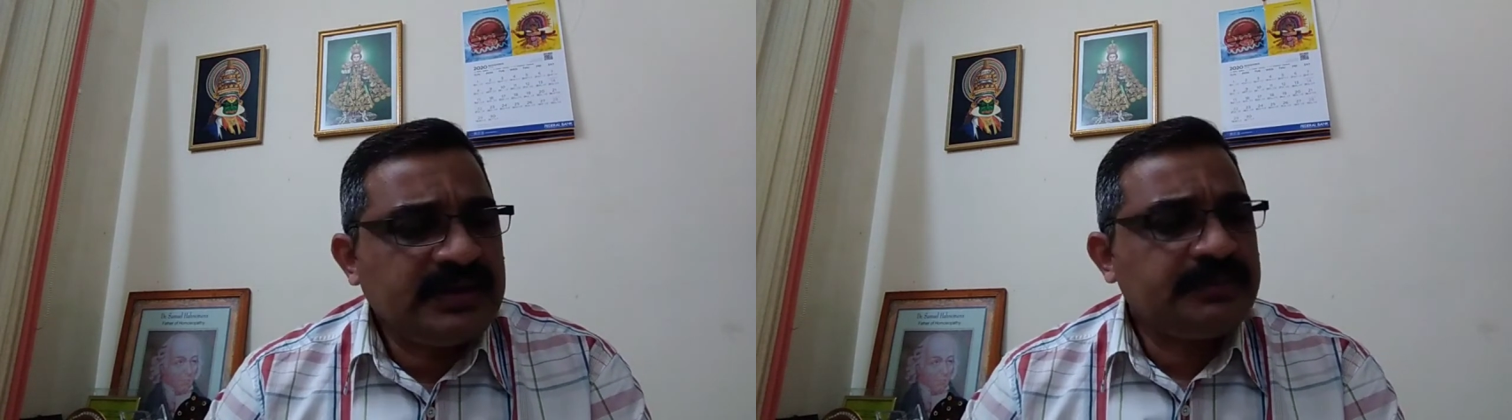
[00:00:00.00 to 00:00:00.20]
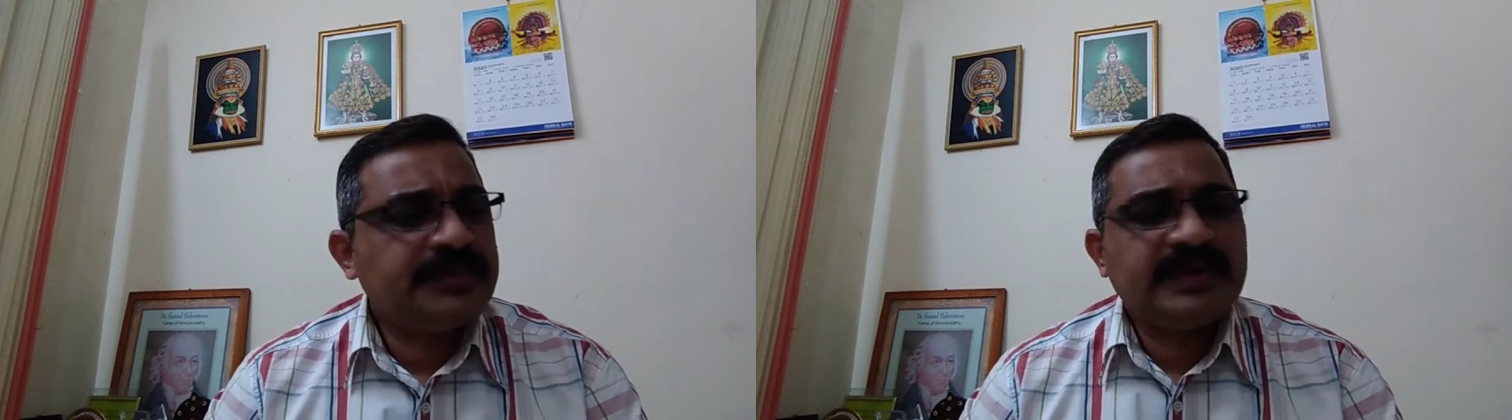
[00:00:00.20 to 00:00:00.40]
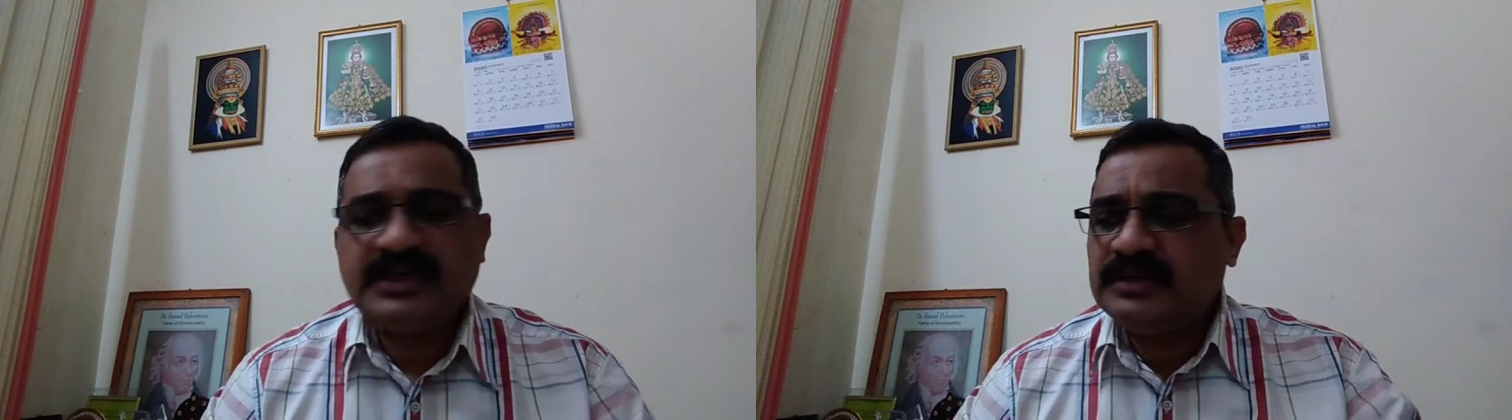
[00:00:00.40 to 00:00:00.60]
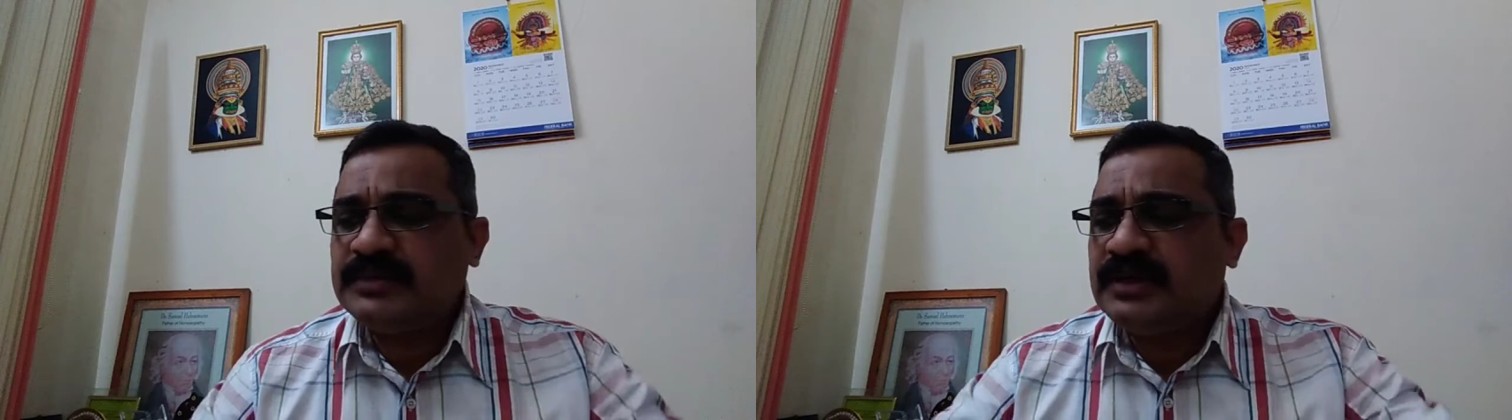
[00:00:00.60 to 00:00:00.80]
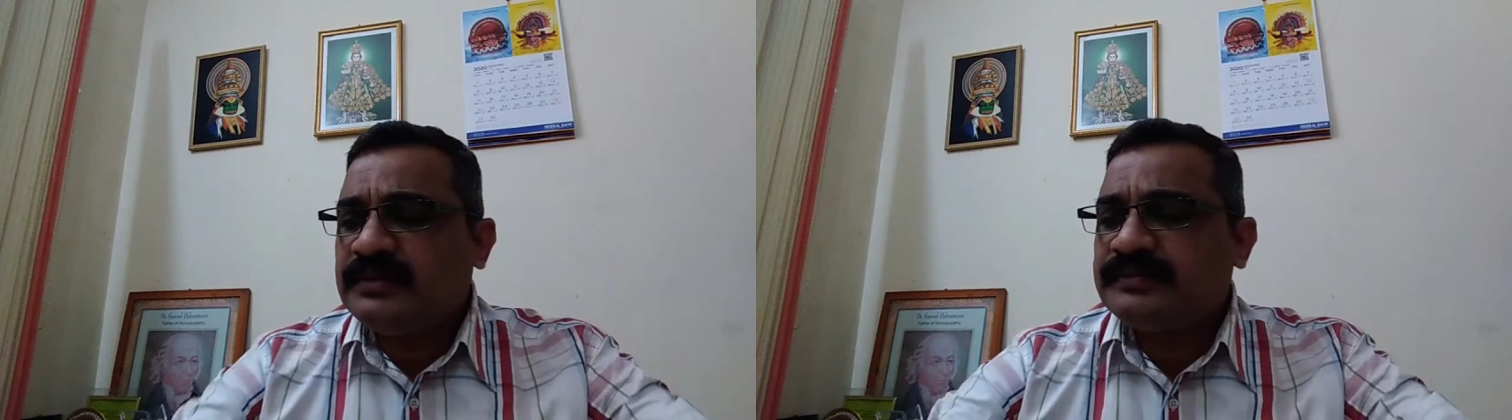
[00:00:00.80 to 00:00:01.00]

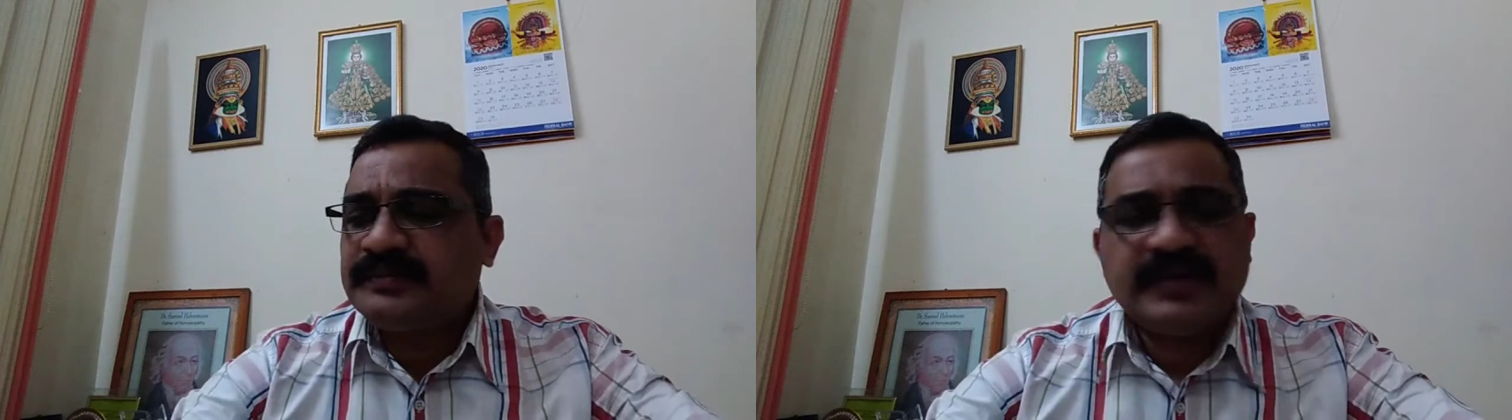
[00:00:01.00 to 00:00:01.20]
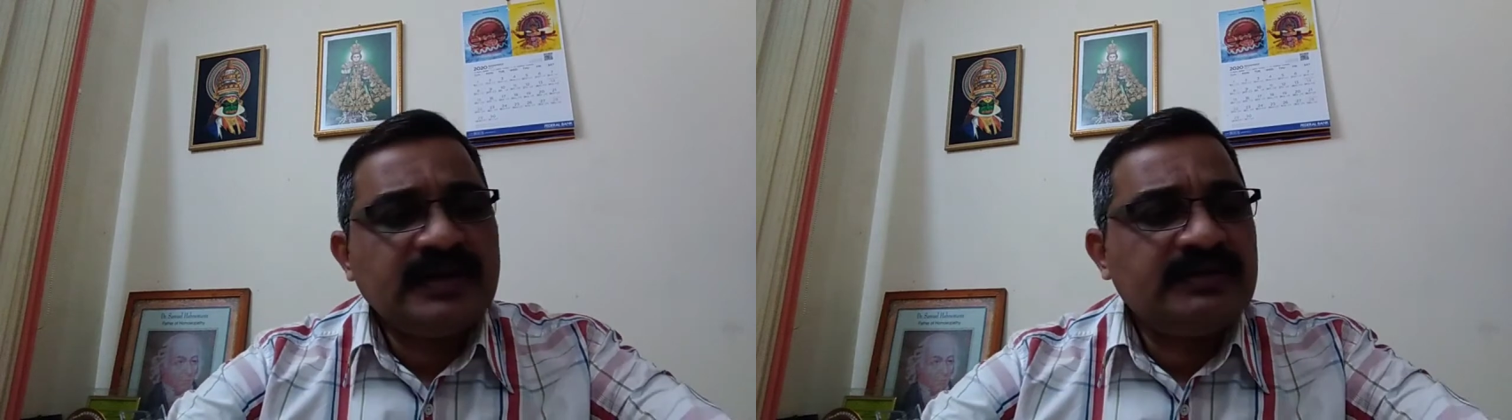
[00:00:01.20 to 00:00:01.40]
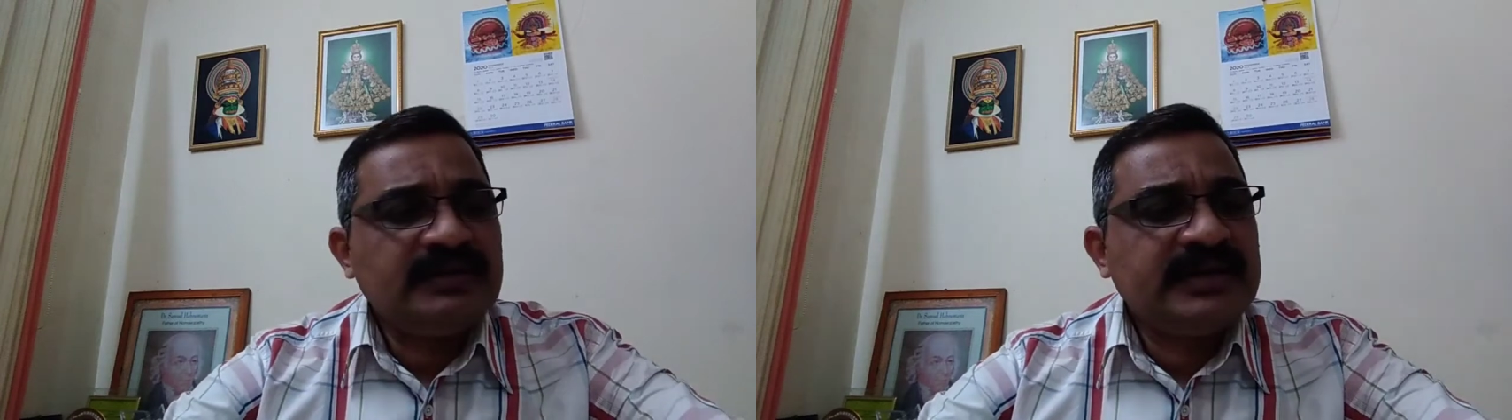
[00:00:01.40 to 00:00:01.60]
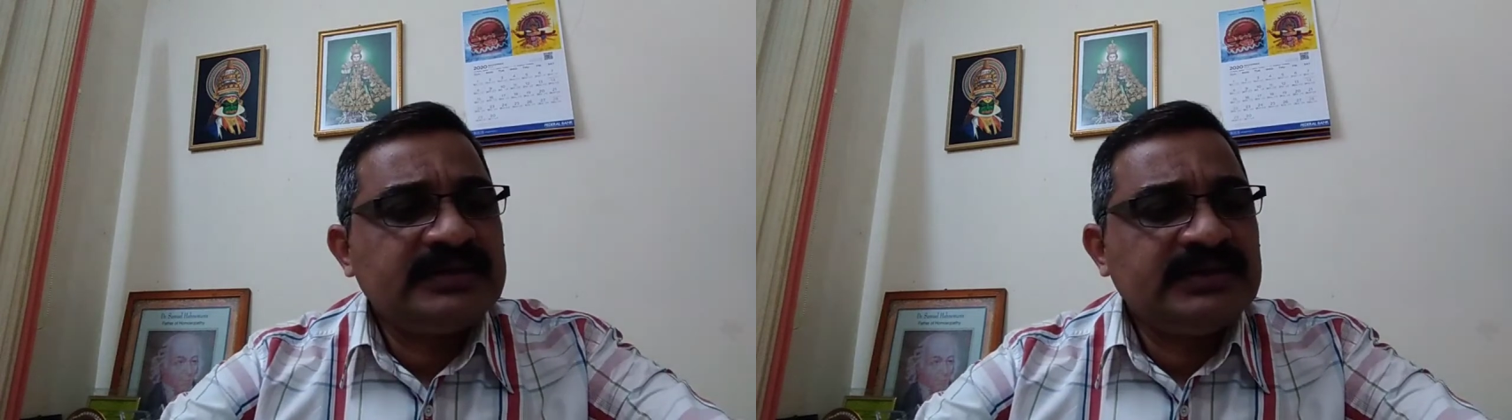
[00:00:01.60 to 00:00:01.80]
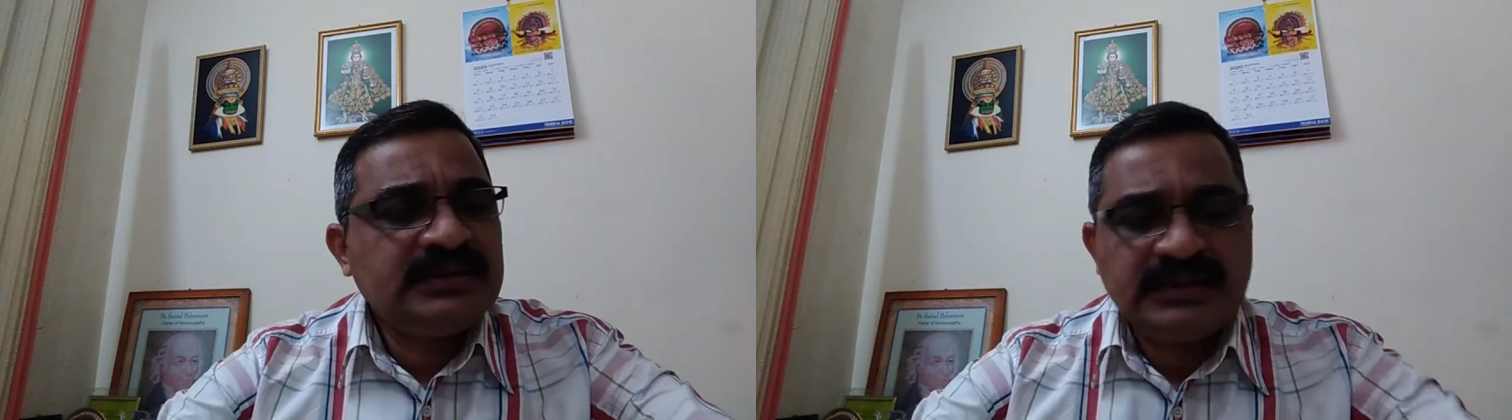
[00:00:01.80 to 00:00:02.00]
Empyema. I will
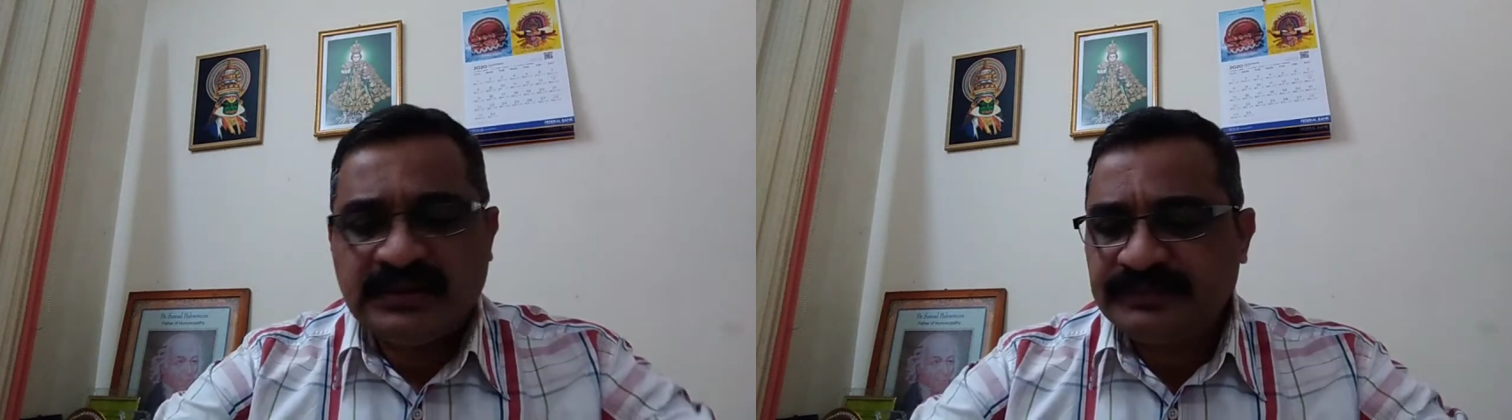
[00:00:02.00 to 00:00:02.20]
write it.